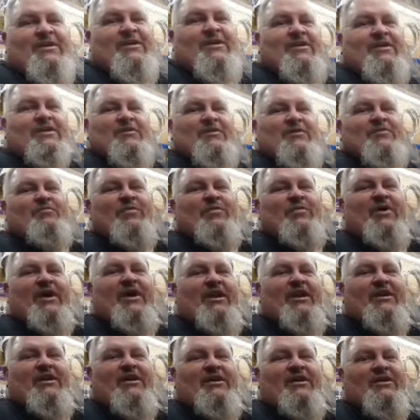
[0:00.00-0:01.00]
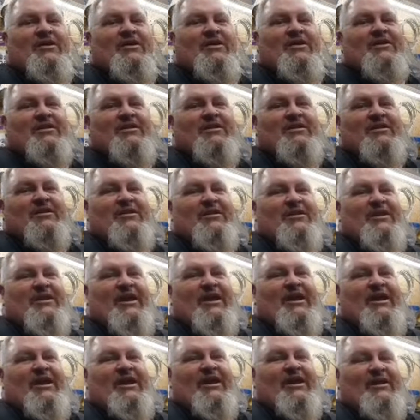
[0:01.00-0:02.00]
But they
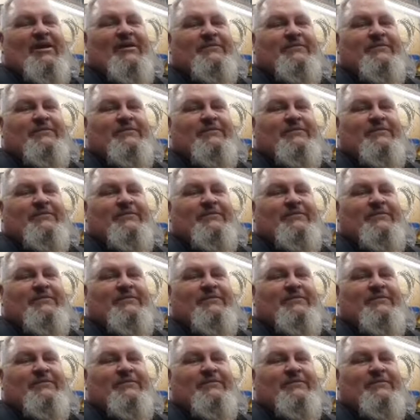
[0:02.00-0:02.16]
the